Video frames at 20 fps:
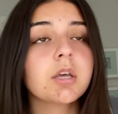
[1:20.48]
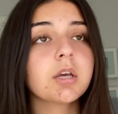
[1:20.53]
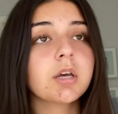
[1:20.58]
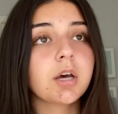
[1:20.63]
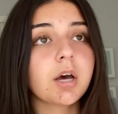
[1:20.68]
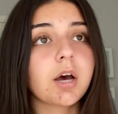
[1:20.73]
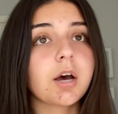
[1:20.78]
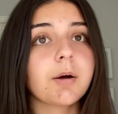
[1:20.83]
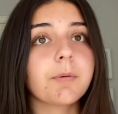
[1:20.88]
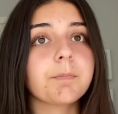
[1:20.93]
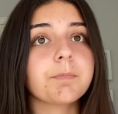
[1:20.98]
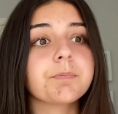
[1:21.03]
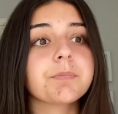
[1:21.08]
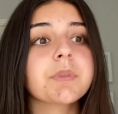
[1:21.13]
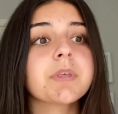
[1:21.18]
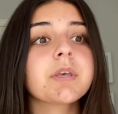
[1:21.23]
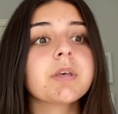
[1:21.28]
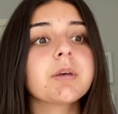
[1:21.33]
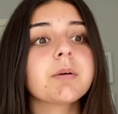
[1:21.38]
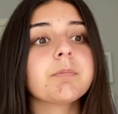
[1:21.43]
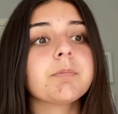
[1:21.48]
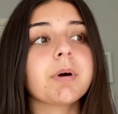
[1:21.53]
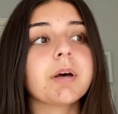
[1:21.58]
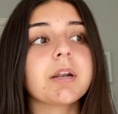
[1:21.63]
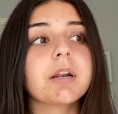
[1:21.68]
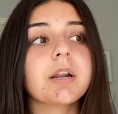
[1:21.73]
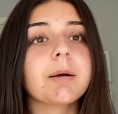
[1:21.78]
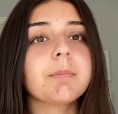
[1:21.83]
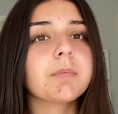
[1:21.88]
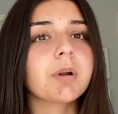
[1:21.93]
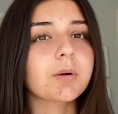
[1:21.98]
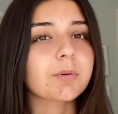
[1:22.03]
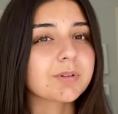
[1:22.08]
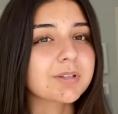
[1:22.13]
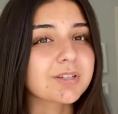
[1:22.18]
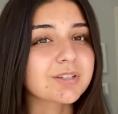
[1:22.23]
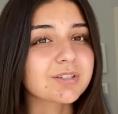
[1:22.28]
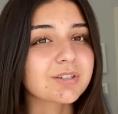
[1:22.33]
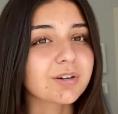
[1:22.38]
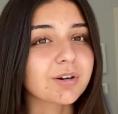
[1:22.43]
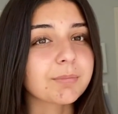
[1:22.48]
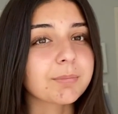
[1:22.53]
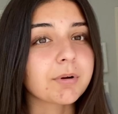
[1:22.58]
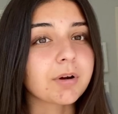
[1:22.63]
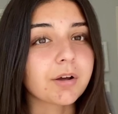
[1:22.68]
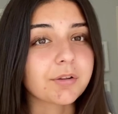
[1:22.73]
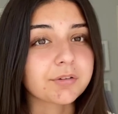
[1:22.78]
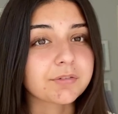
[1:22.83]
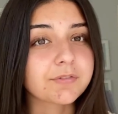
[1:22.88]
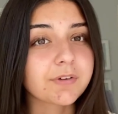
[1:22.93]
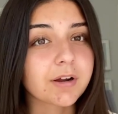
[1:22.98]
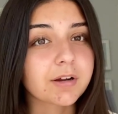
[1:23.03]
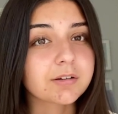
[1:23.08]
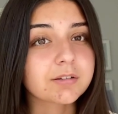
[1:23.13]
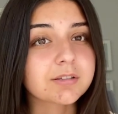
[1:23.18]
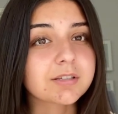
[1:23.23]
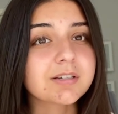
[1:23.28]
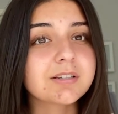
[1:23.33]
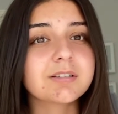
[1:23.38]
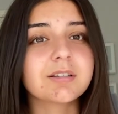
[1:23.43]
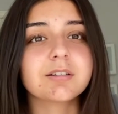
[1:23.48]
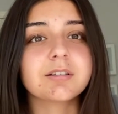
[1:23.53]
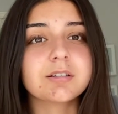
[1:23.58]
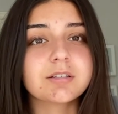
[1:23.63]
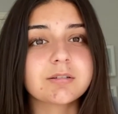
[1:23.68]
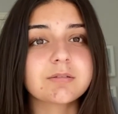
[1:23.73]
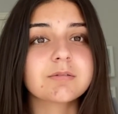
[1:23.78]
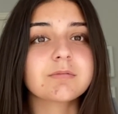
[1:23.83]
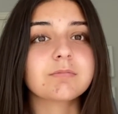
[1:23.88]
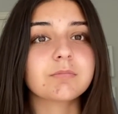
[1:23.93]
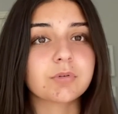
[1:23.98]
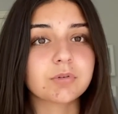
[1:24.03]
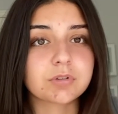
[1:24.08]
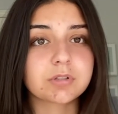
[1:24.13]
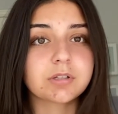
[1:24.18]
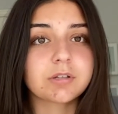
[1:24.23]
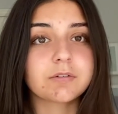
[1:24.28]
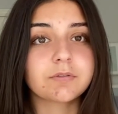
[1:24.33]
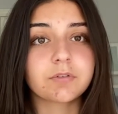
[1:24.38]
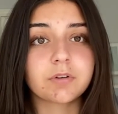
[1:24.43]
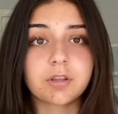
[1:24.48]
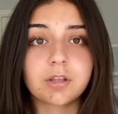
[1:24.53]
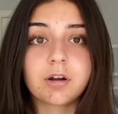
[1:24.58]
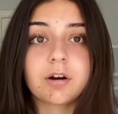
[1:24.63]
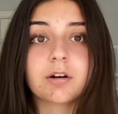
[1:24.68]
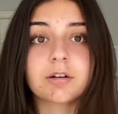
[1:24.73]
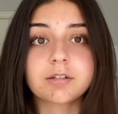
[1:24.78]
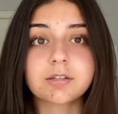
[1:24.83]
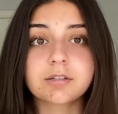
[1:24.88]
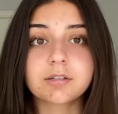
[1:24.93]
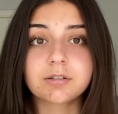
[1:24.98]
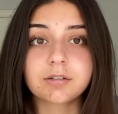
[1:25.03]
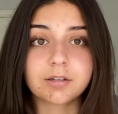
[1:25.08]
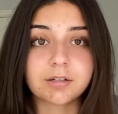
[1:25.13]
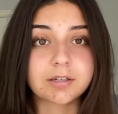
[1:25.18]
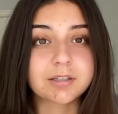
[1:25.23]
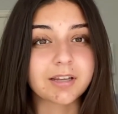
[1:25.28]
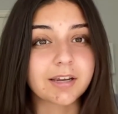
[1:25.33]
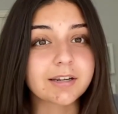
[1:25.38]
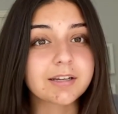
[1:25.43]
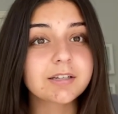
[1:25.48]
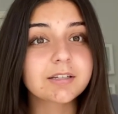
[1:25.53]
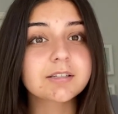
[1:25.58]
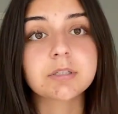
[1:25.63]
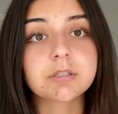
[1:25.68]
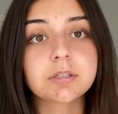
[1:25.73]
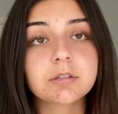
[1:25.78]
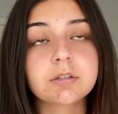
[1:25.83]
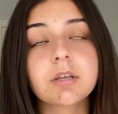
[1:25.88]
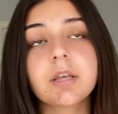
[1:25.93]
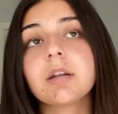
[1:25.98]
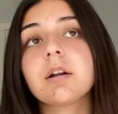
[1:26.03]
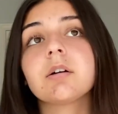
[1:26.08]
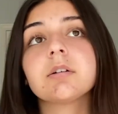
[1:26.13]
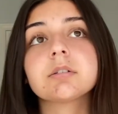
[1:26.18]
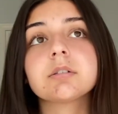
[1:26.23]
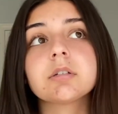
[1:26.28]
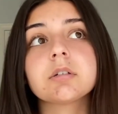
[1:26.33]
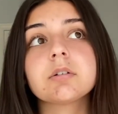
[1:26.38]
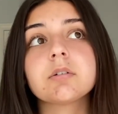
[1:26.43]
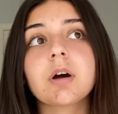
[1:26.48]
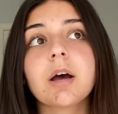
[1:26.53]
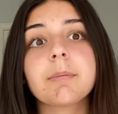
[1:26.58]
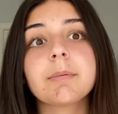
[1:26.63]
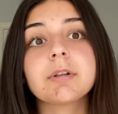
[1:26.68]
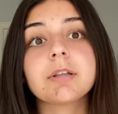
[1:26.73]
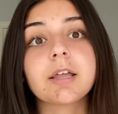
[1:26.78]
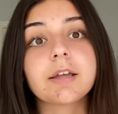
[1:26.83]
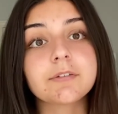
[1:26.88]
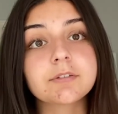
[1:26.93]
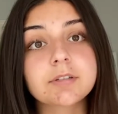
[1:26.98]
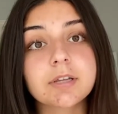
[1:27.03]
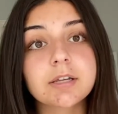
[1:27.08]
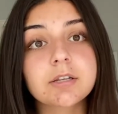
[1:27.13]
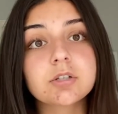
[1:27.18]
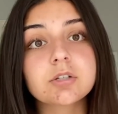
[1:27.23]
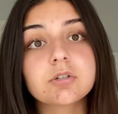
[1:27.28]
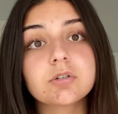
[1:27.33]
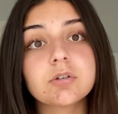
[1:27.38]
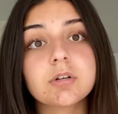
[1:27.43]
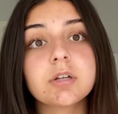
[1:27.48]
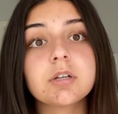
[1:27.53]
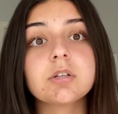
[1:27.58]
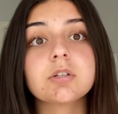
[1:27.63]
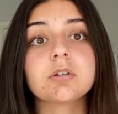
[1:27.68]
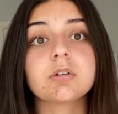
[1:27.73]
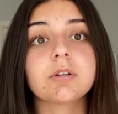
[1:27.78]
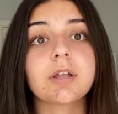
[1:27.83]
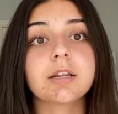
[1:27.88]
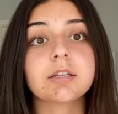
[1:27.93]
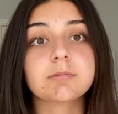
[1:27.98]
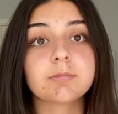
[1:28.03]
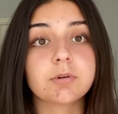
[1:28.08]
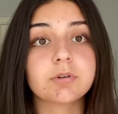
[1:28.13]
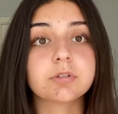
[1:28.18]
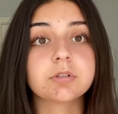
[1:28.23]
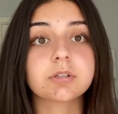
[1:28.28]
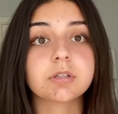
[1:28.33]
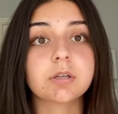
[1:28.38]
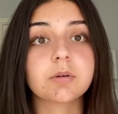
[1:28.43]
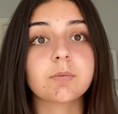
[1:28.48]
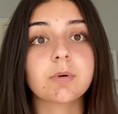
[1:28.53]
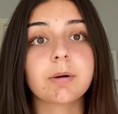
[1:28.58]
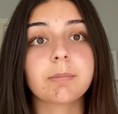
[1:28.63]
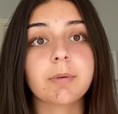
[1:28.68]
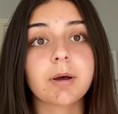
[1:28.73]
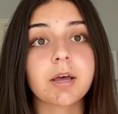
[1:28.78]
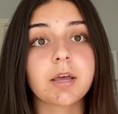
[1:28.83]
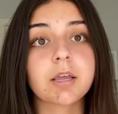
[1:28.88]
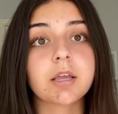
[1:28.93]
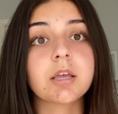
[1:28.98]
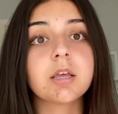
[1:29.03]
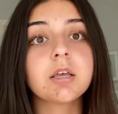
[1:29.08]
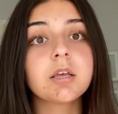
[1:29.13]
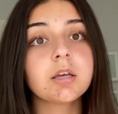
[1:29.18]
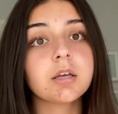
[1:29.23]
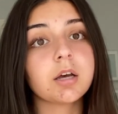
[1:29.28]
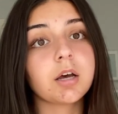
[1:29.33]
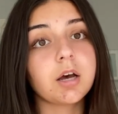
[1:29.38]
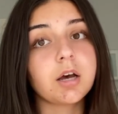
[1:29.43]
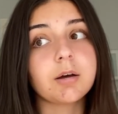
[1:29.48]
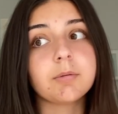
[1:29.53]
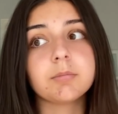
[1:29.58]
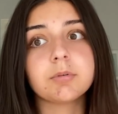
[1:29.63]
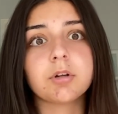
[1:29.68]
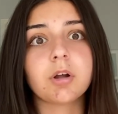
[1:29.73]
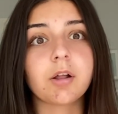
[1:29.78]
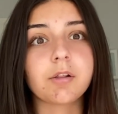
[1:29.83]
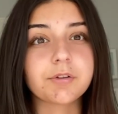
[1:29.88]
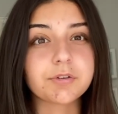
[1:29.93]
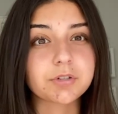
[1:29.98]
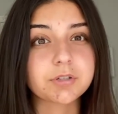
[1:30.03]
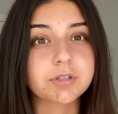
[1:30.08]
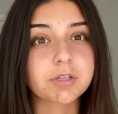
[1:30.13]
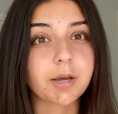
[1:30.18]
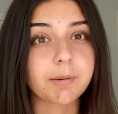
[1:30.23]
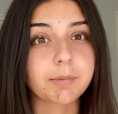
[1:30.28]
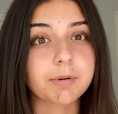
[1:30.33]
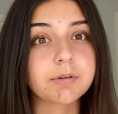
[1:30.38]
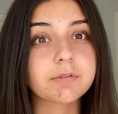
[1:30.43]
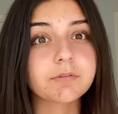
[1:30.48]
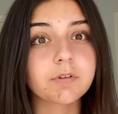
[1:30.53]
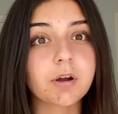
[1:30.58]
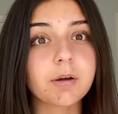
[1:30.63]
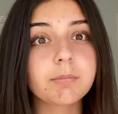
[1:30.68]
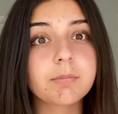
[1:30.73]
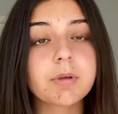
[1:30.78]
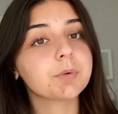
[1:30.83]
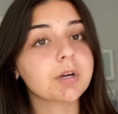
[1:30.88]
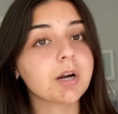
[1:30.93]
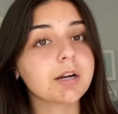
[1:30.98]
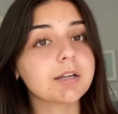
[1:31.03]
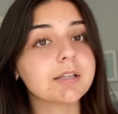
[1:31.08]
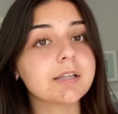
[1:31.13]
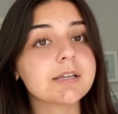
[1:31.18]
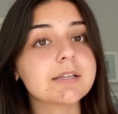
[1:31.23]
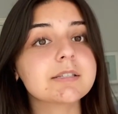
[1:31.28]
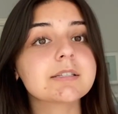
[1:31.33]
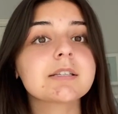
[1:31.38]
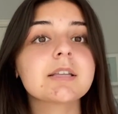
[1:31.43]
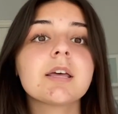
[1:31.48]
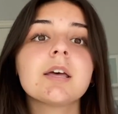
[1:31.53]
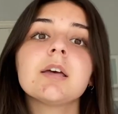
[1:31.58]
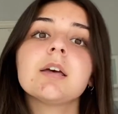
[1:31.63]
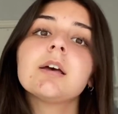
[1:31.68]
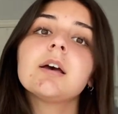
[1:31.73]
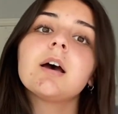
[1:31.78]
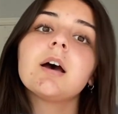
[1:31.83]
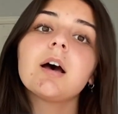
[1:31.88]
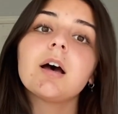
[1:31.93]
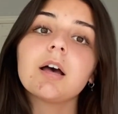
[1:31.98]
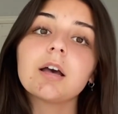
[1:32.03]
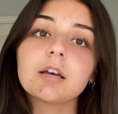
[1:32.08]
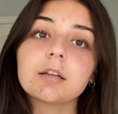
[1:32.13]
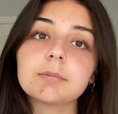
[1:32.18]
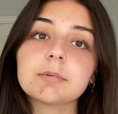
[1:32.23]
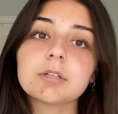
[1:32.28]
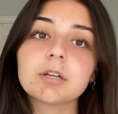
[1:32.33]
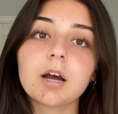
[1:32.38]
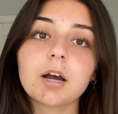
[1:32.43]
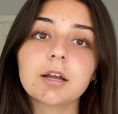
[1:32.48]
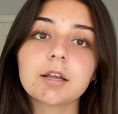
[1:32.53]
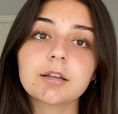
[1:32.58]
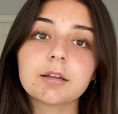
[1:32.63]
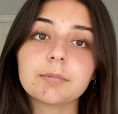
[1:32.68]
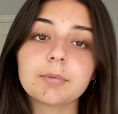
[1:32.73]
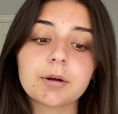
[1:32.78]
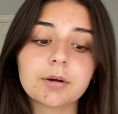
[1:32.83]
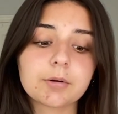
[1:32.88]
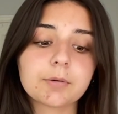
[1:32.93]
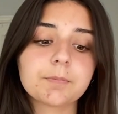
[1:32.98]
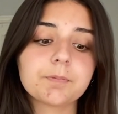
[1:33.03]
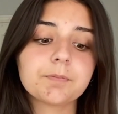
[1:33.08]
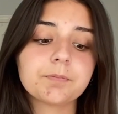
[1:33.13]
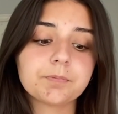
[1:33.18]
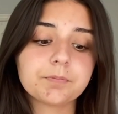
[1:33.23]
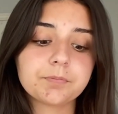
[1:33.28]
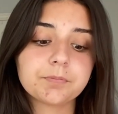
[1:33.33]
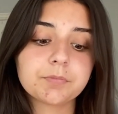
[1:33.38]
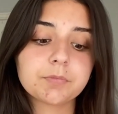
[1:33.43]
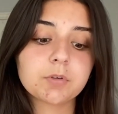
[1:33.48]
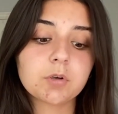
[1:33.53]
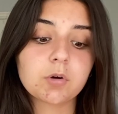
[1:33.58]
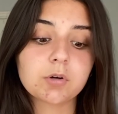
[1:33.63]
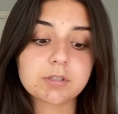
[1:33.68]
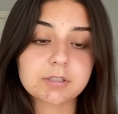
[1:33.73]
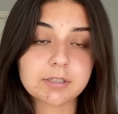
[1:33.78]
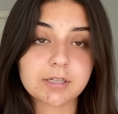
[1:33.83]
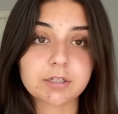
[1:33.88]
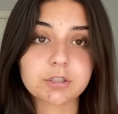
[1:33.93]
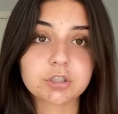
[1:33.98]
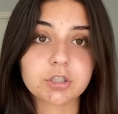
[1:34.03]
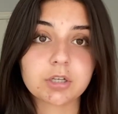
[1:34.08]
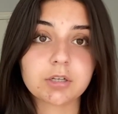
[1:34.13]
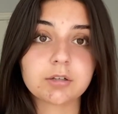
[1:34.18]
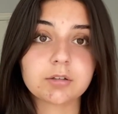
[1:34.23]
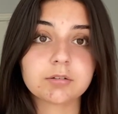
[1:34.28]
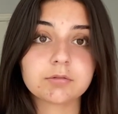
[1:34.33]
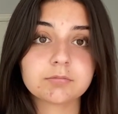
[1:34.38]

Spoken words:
But I'm not really sure about other faculties. This is mostly for the arts and science. And also I'm a life science student, so that's mostly where my knowledge is coming from. Regardless, I'm going to be talking about course selection